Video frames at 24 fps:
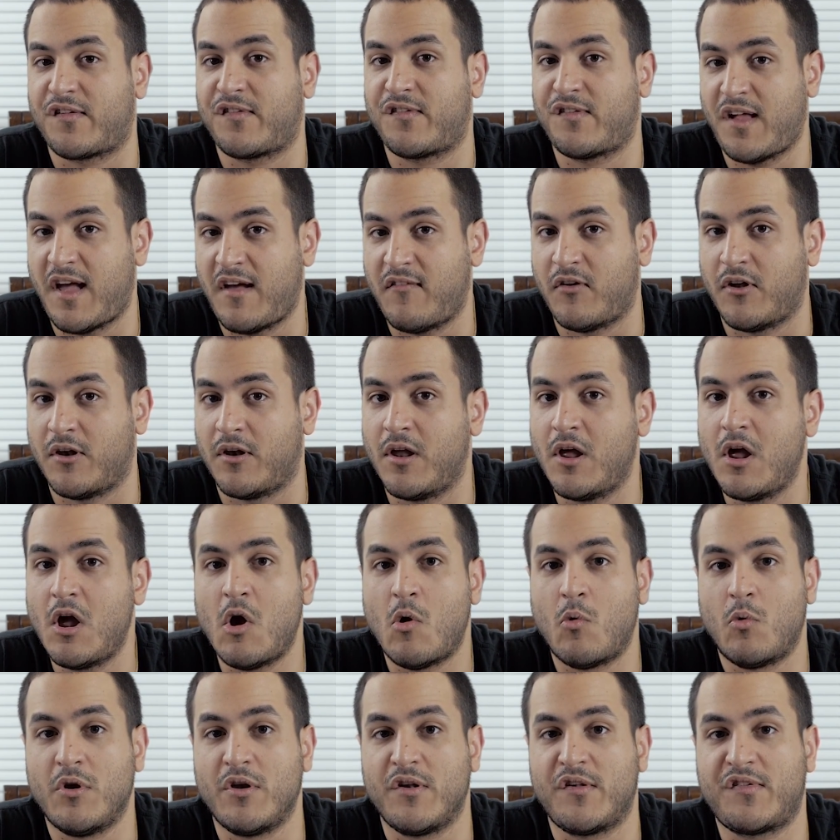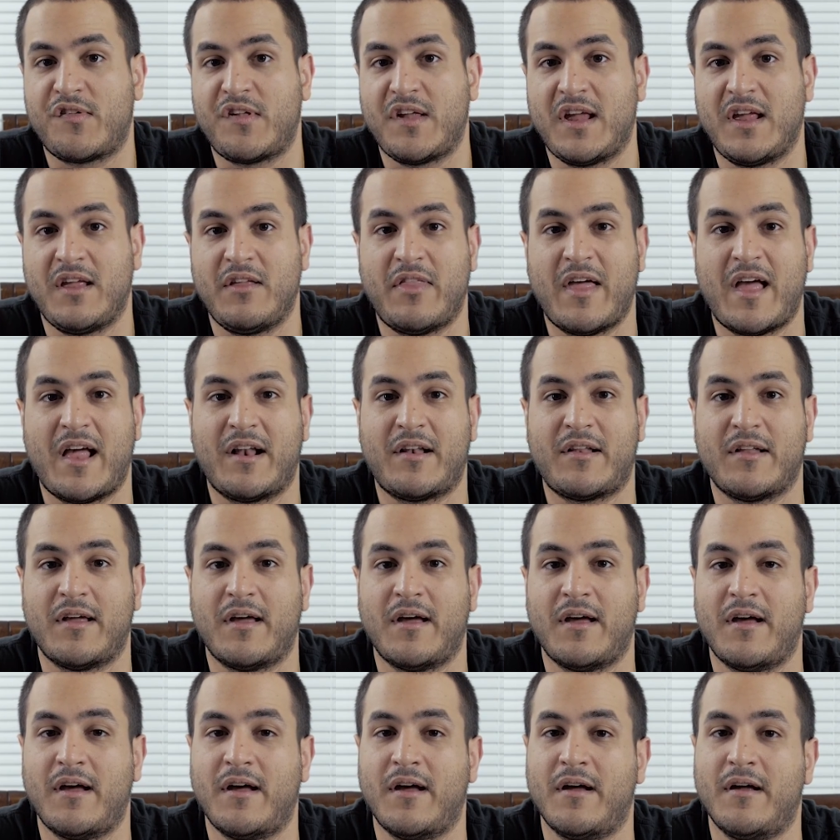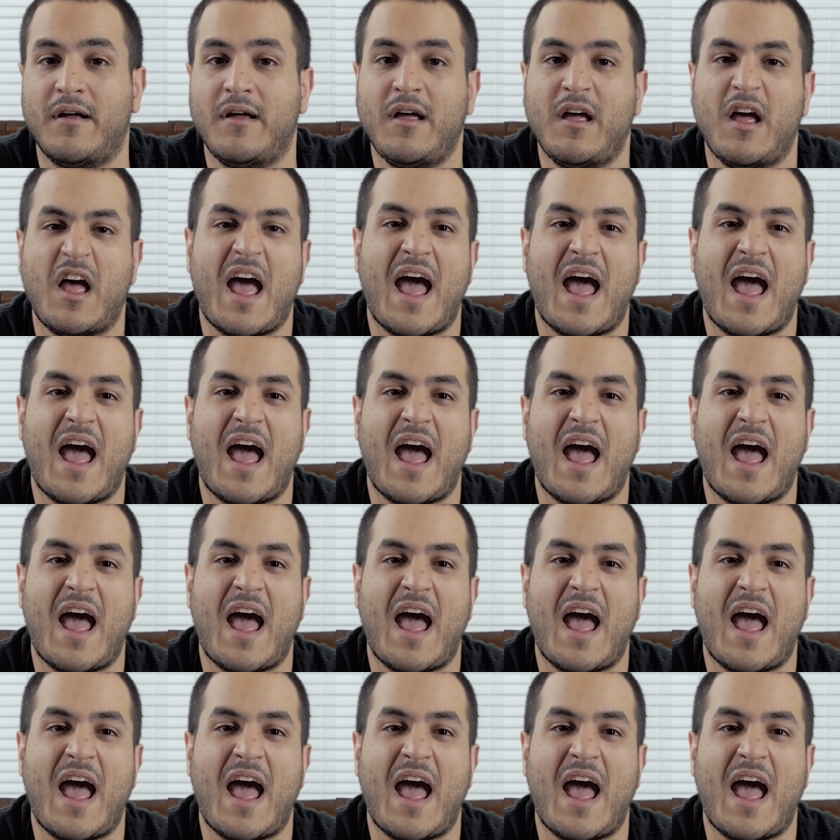7 when you see that